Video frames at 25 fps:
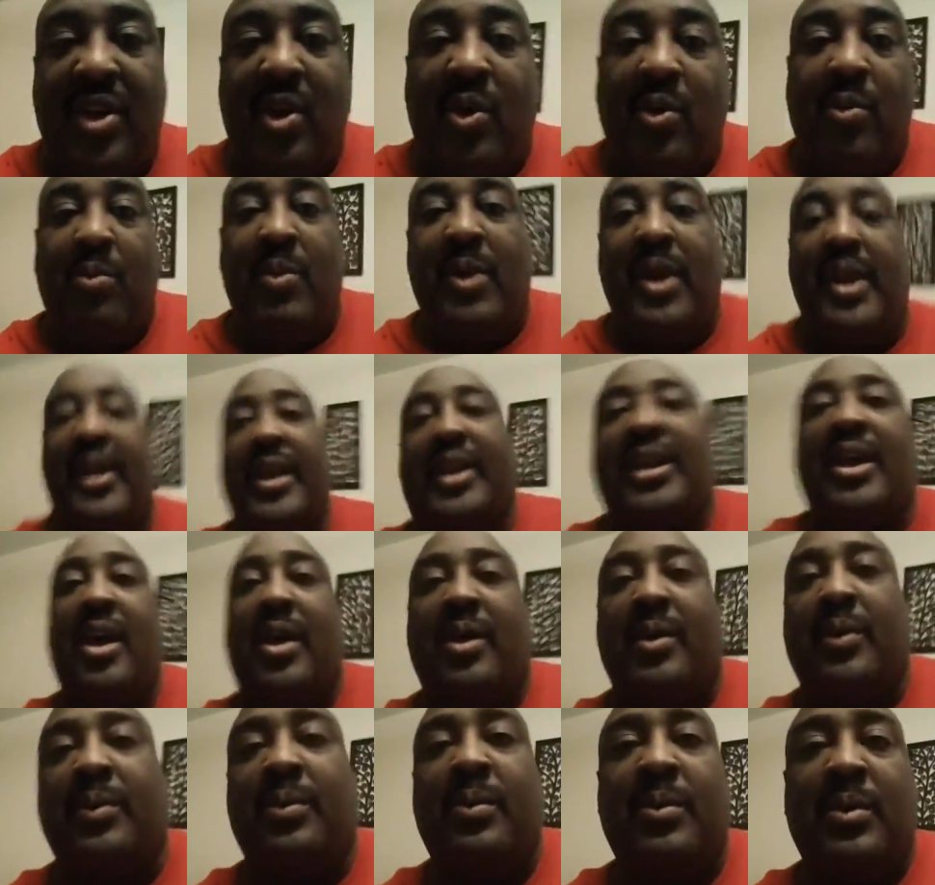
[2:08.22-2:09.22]
home wrecking
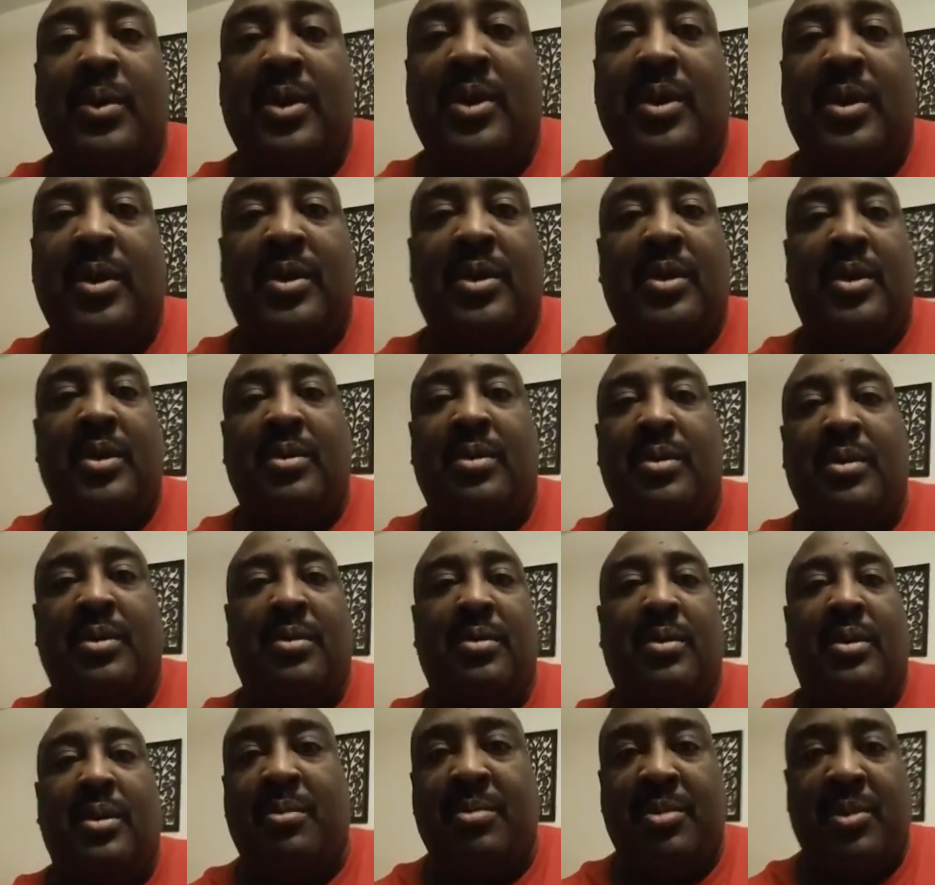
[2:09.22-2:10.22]
hoe.
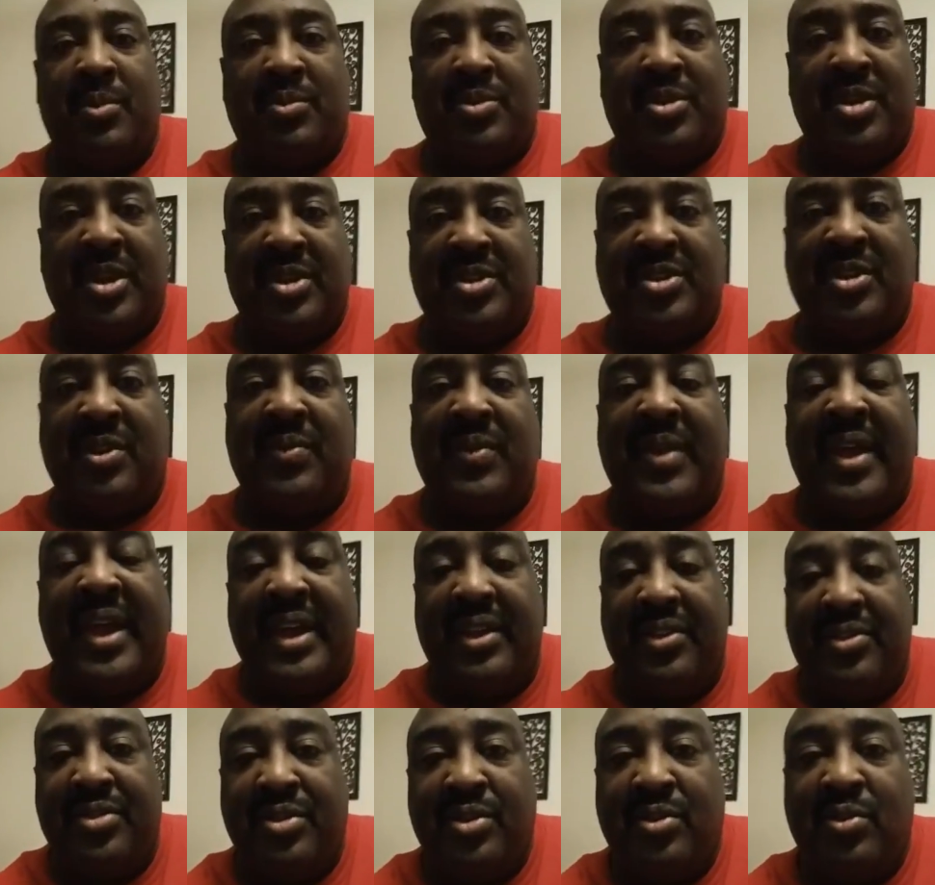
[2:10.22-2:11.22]
I'm gonna touch on
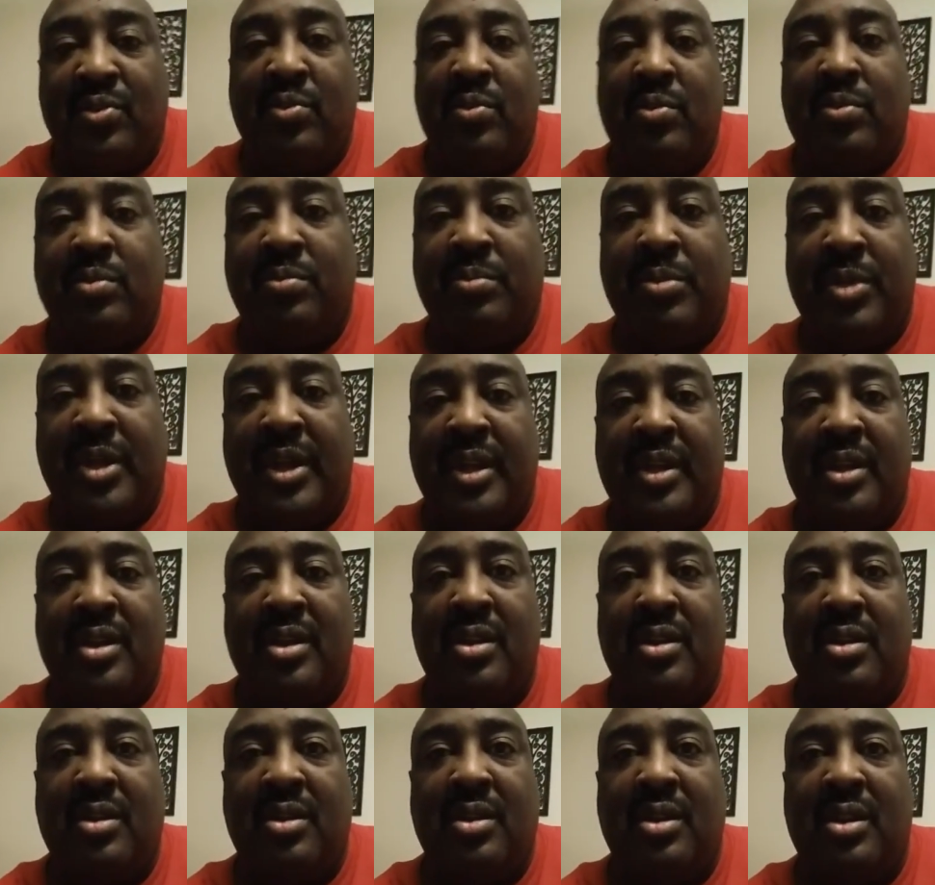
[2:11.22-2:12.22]
that too. But
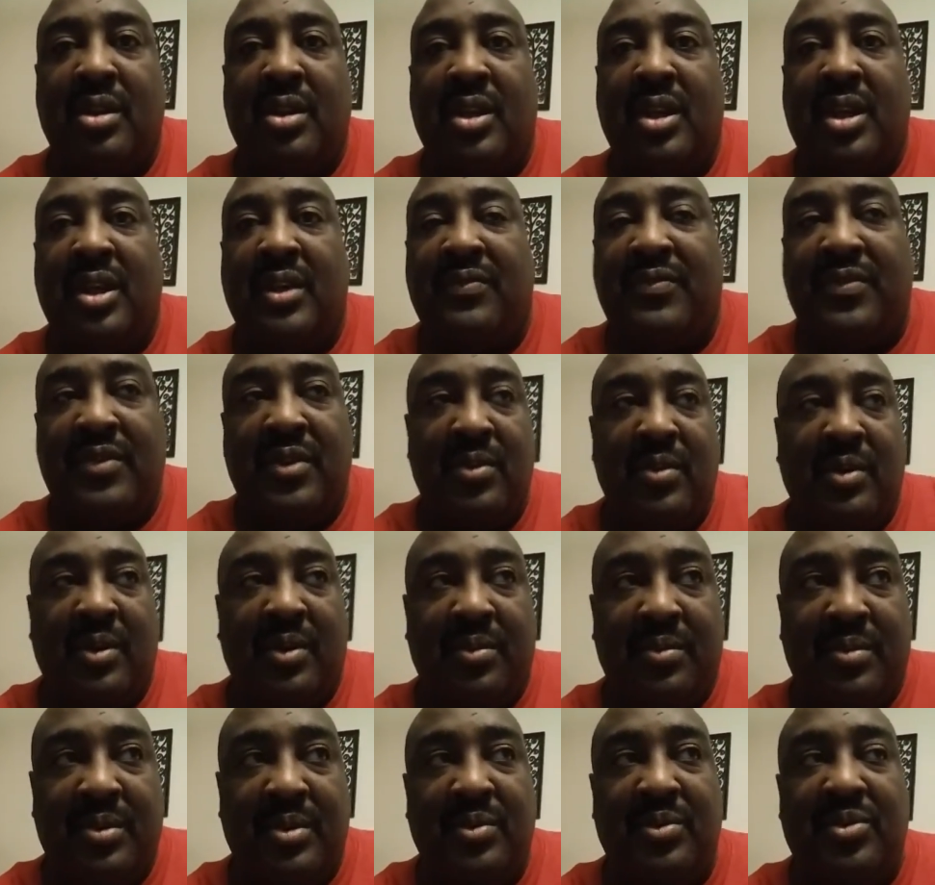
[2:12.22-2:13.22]
if you
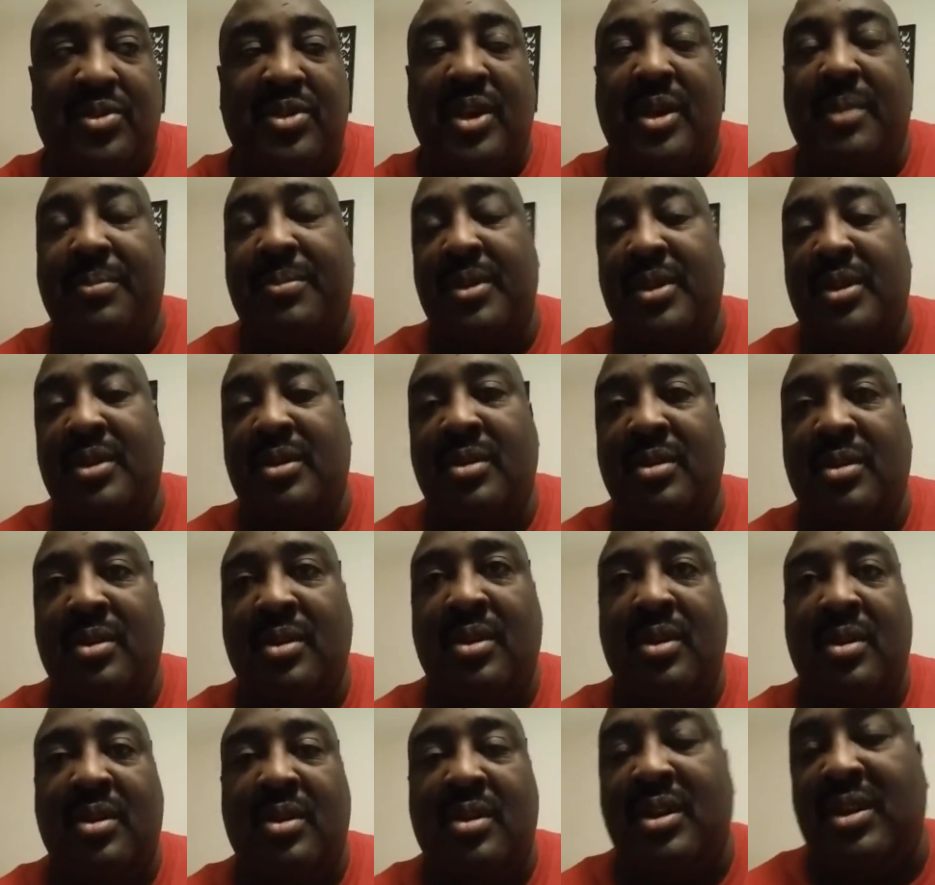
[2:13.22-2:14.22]
don't do something
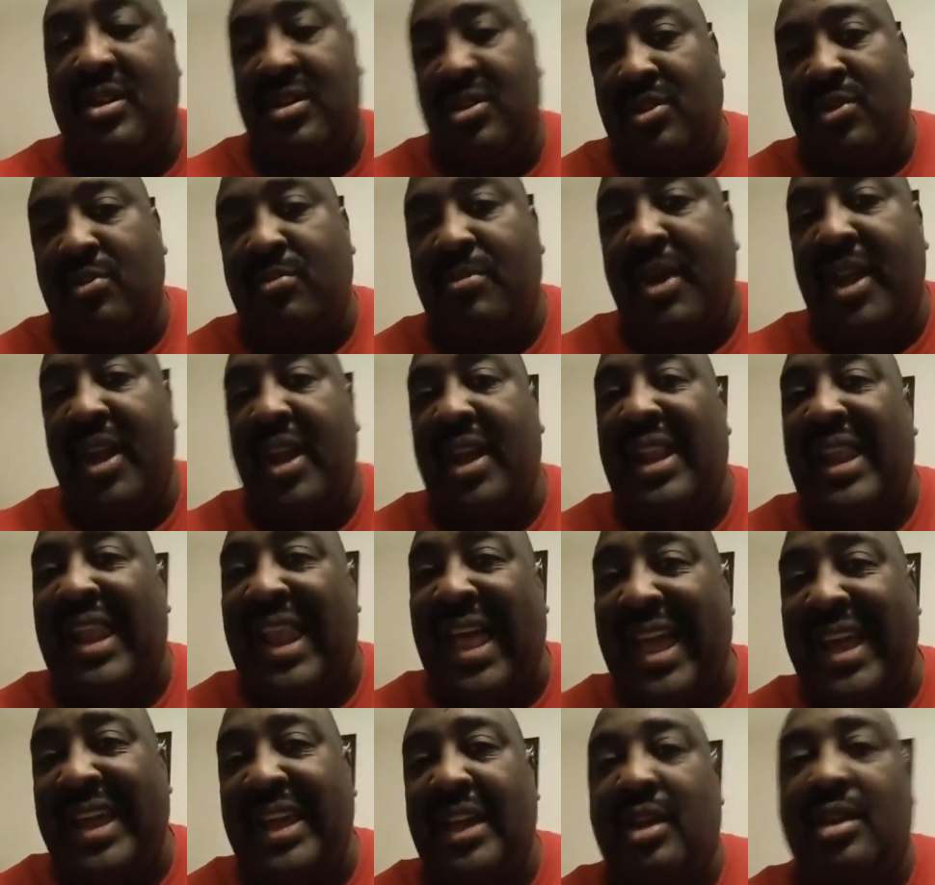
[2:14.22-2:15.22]
that your man
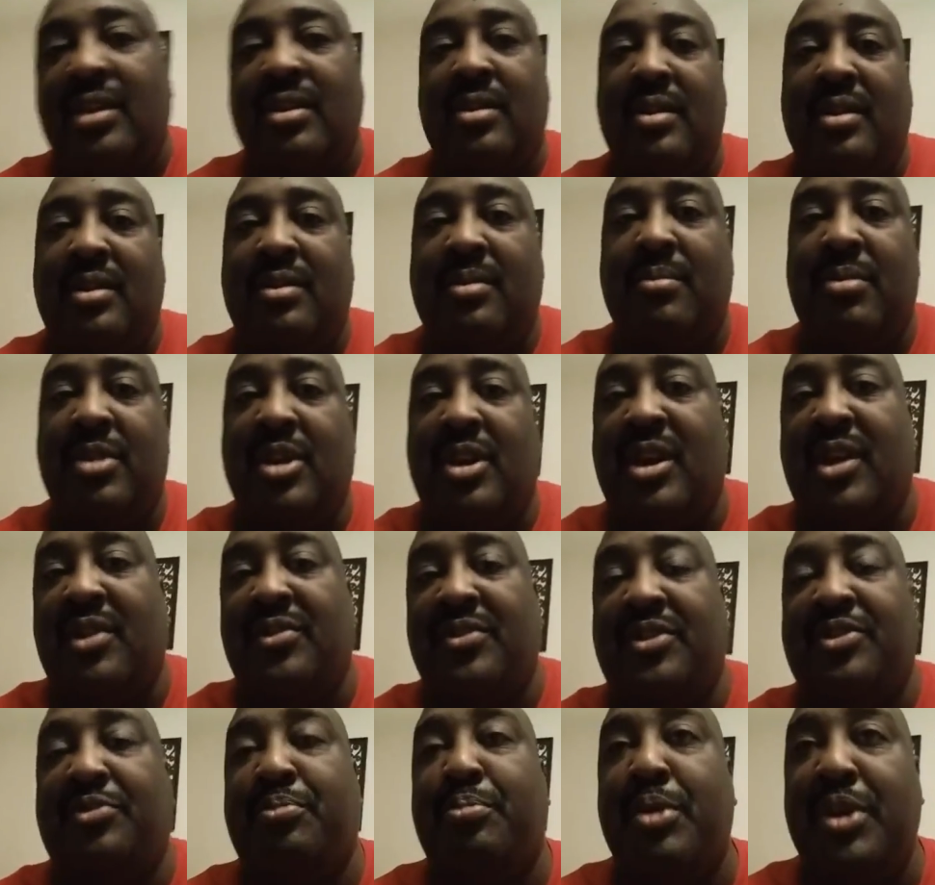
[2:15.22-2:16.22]
like
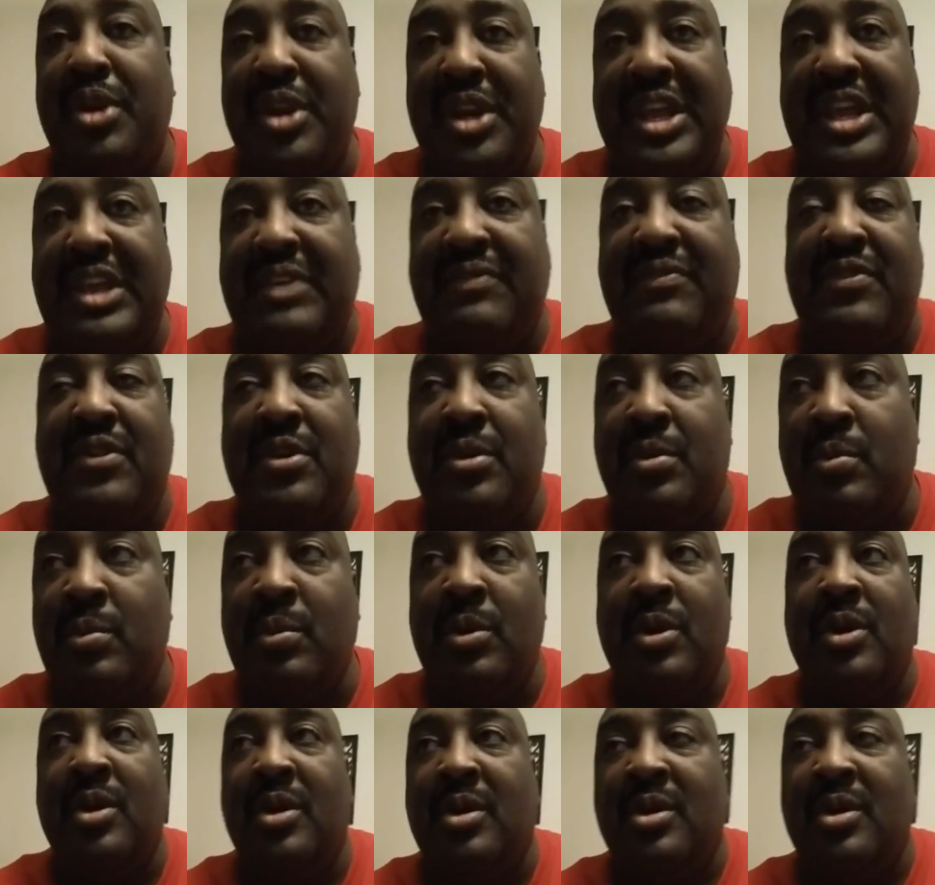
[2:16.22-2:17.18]
because it's beneath you,